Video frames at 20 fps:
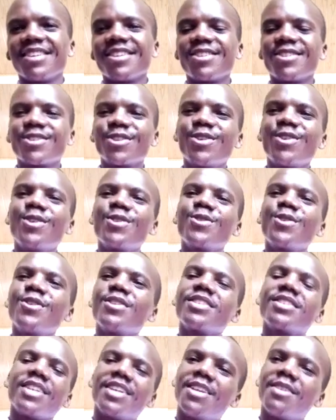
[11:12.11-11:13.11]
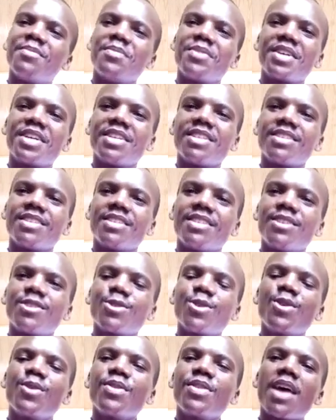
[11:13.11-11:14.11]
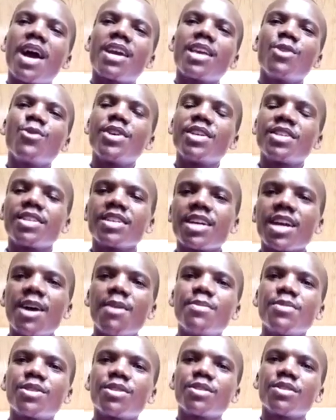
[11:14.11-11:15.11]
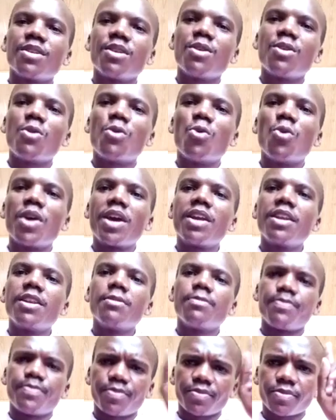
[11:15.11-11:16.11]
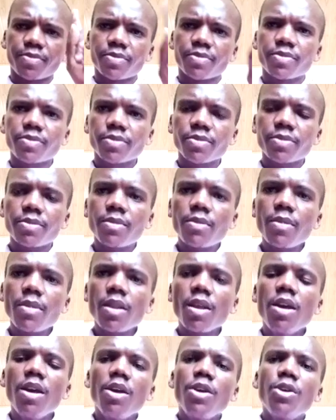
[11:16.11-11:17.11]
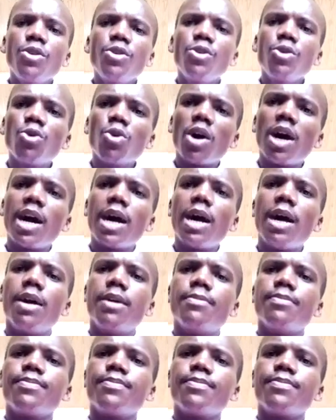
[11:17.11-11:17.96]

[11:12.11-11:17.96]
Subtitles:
So don't celebrate. So accuracy comes when your